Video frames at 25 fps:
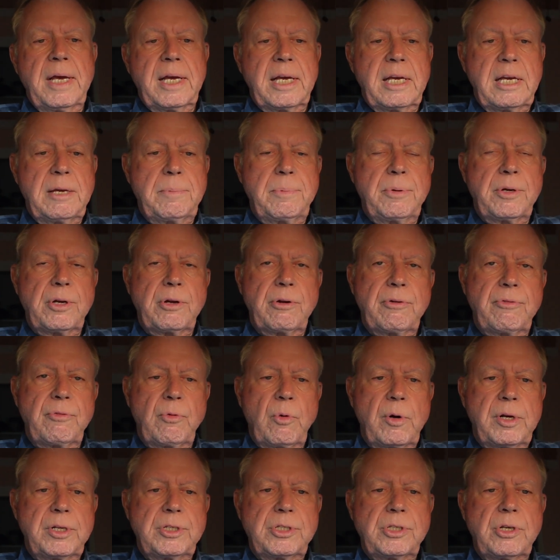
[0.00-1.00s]
keeping your
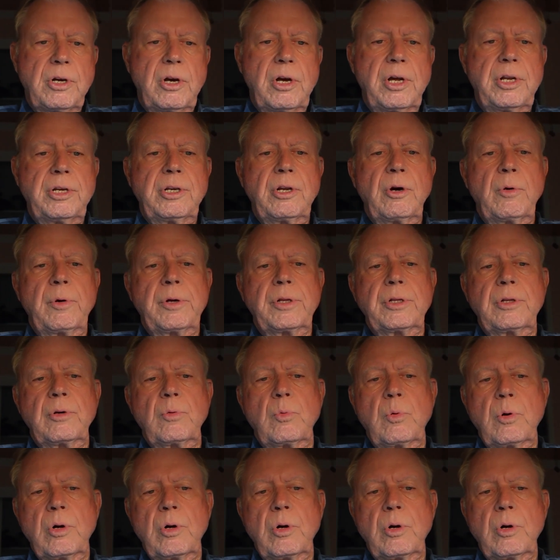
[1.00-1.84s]
voice on, knowing the